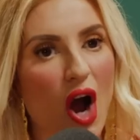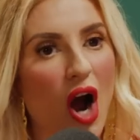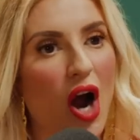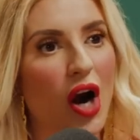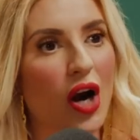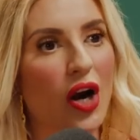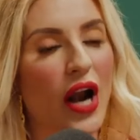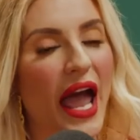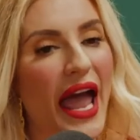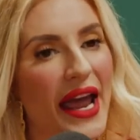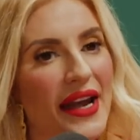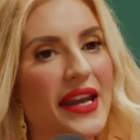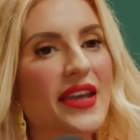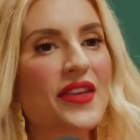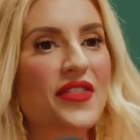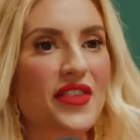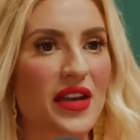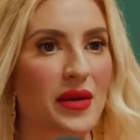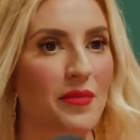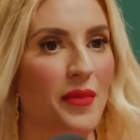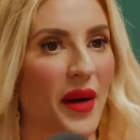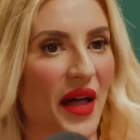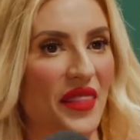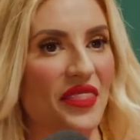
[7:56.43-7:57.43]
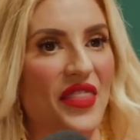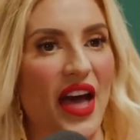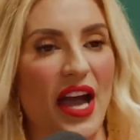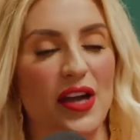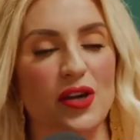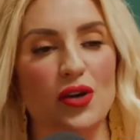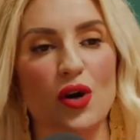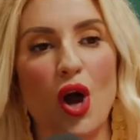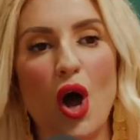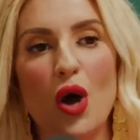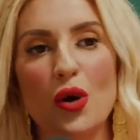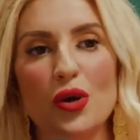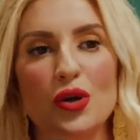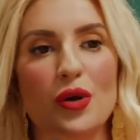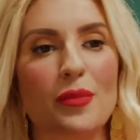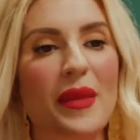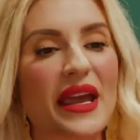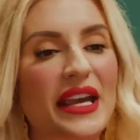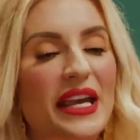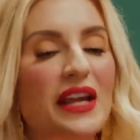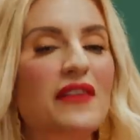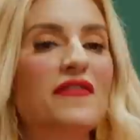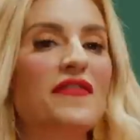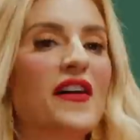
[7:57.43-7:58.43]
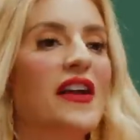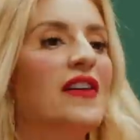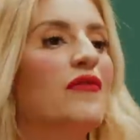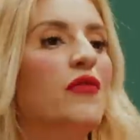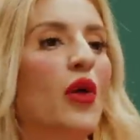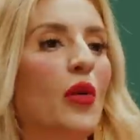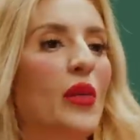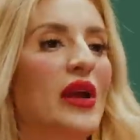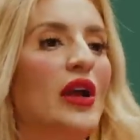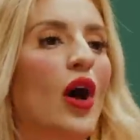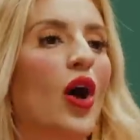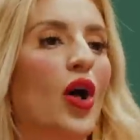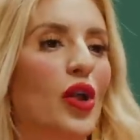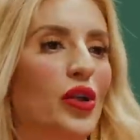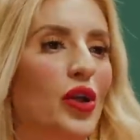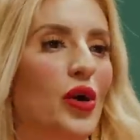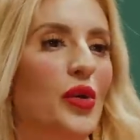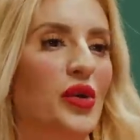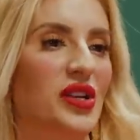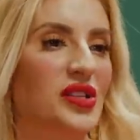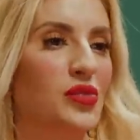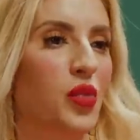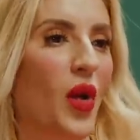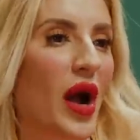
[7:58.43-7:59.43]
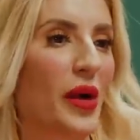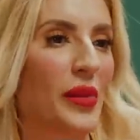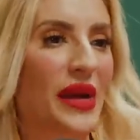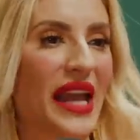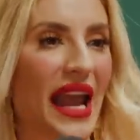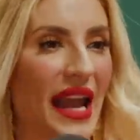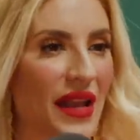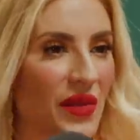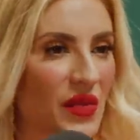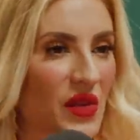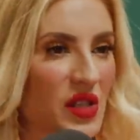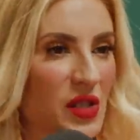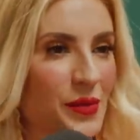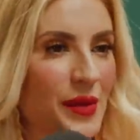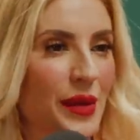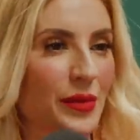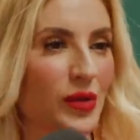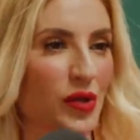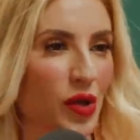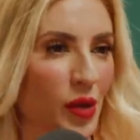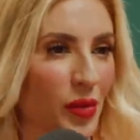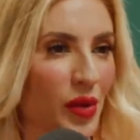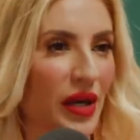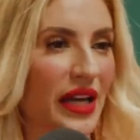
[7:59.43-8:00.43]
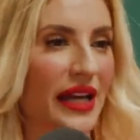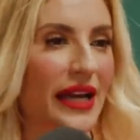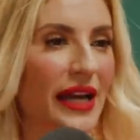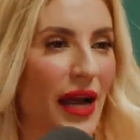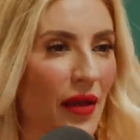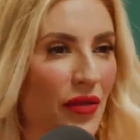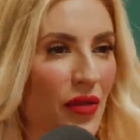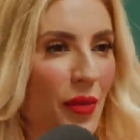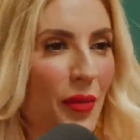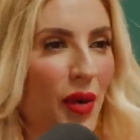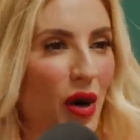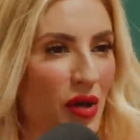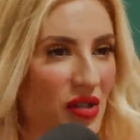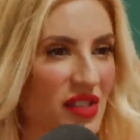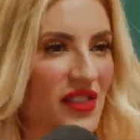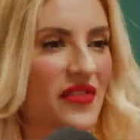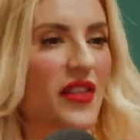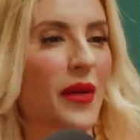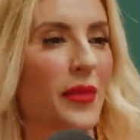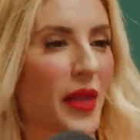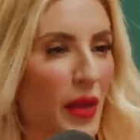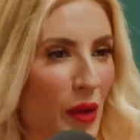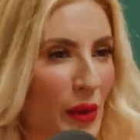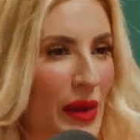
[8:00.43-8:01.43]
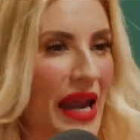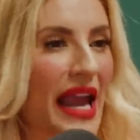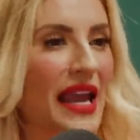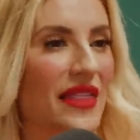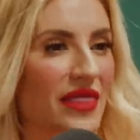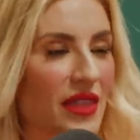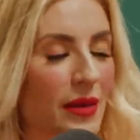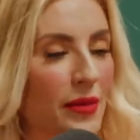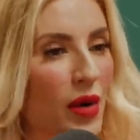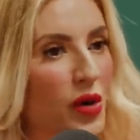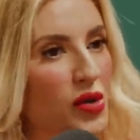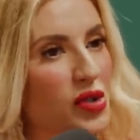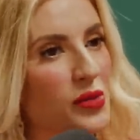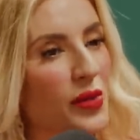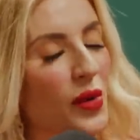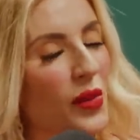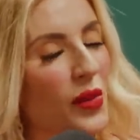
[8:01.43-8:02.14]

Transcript: are anything but that. You're all, you're making fun of what we all notice, why we hate Thank these people. You. You're bringing out the parts of them that we hate the most,